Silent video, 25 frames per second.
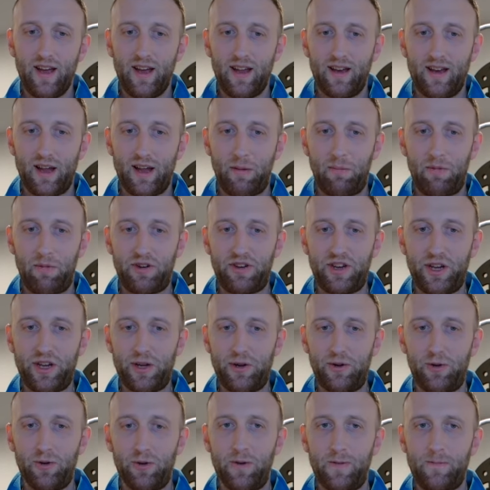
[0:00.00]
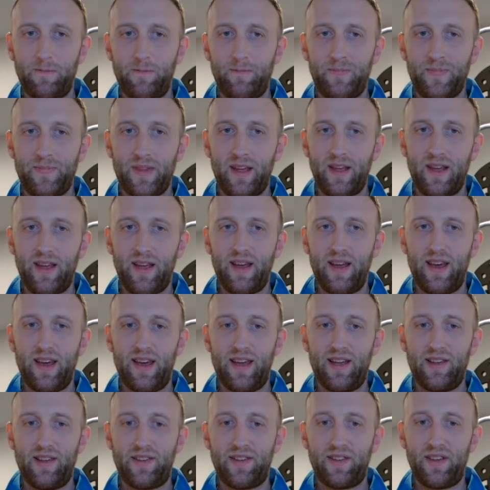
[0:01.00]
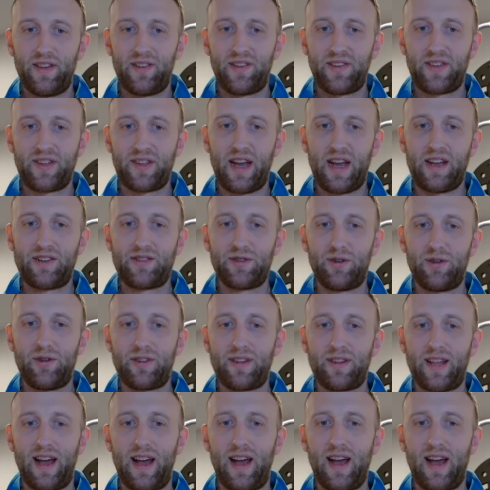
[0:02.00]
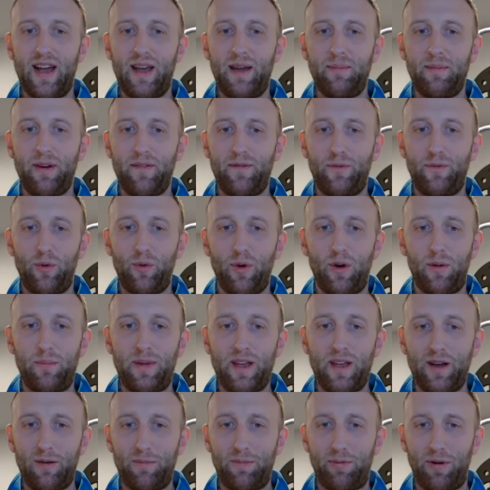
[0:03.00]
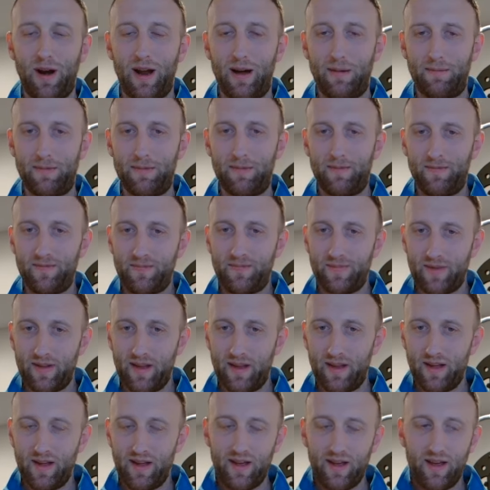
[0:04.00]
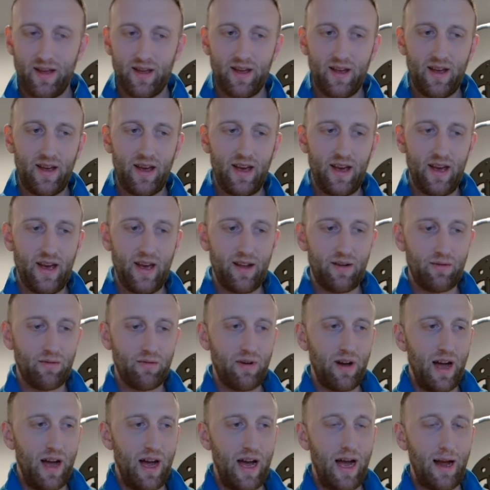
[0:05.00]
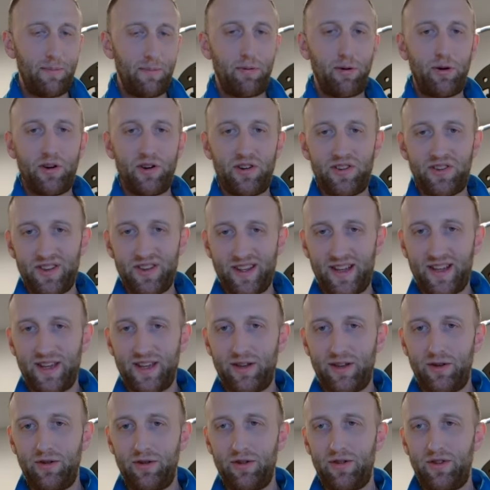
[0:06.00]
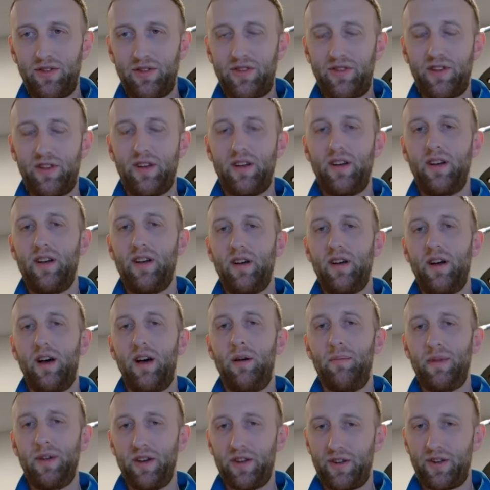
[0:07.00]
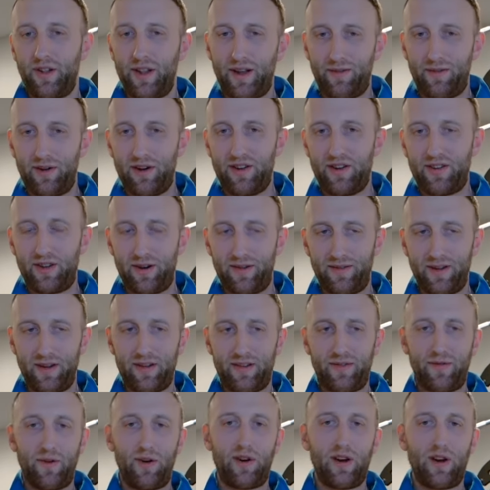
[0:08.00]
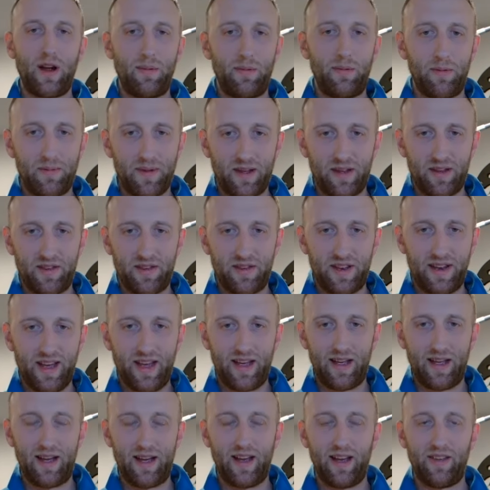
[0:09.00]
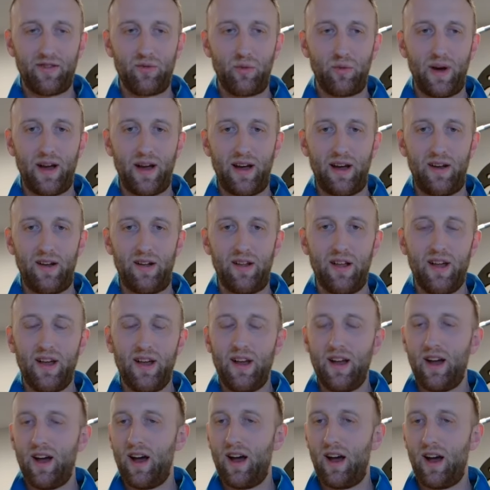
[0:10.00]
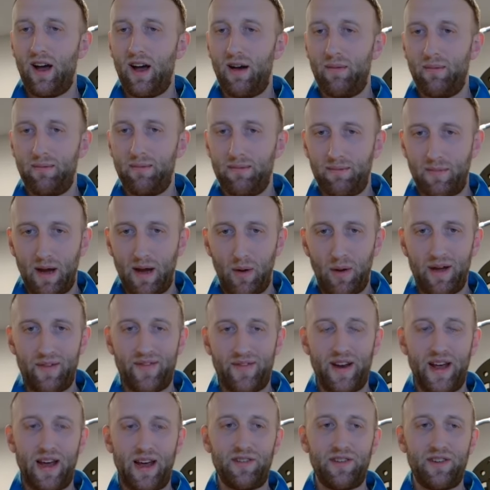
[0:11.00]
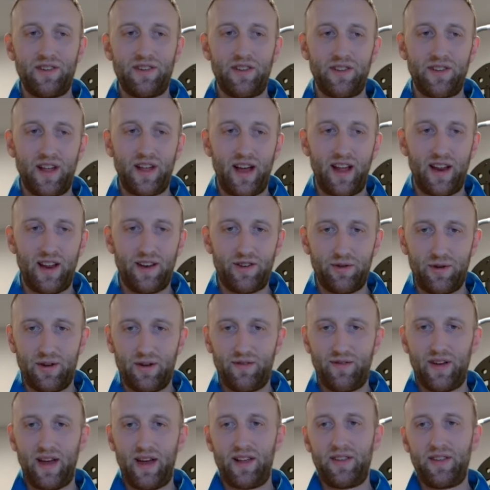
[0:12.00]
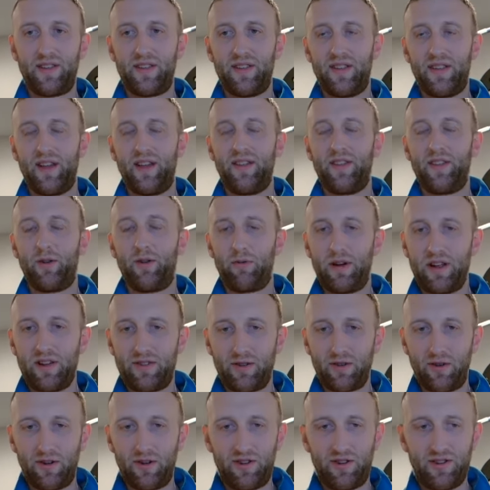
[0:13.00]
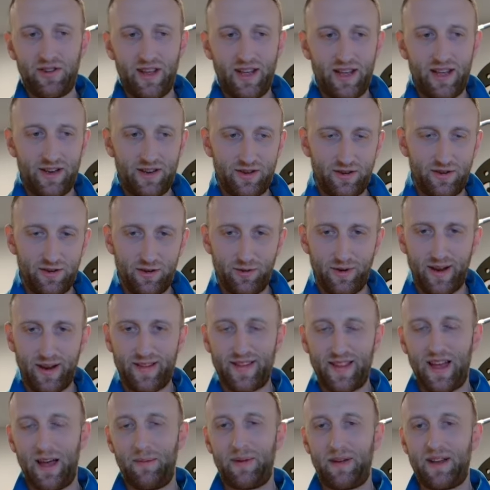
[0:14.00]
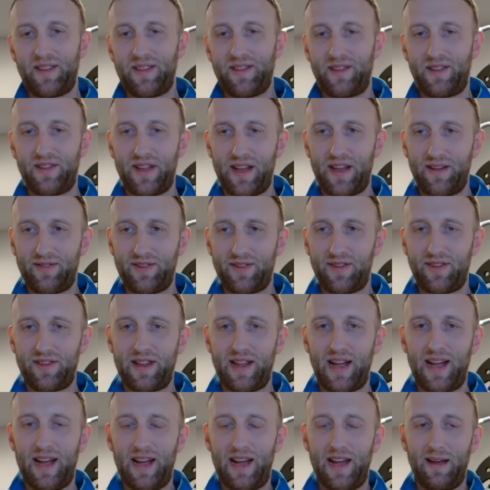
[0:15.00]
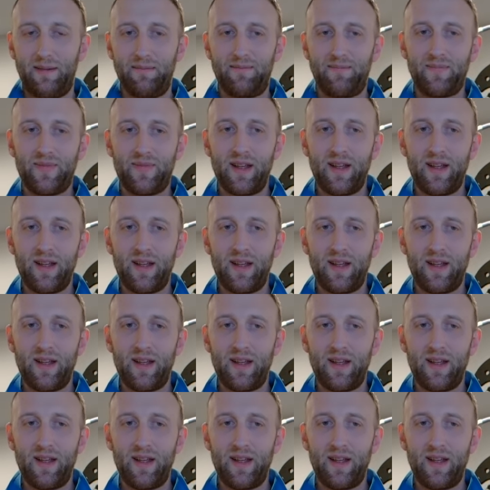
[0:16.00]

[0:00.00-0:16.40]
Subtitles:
Number 2 is schedule time for meal prep. And I personally use a meal delivery service for a couple meals a day as well. My wife and I have just decided to invest the resources into doing that because it saves us time.